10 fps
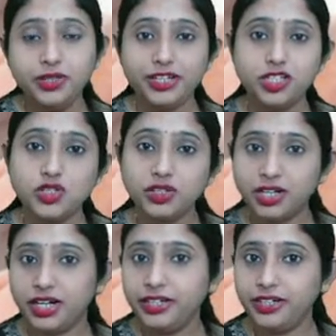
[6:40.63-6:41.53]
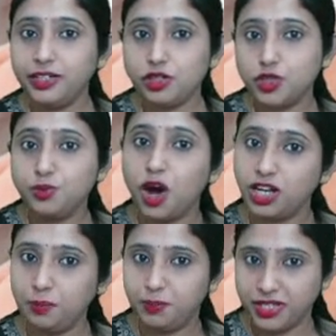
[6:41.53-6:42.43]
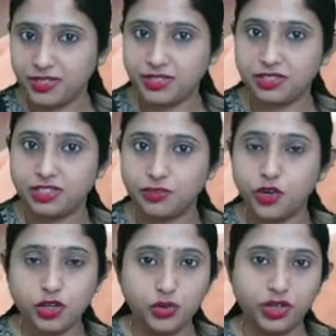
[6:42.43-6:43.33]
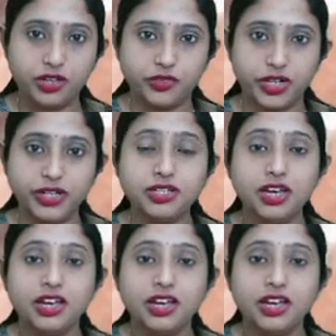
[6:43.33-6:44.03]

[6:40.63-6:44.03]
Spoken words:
needs to cut it into smaller pieces for cooking, right?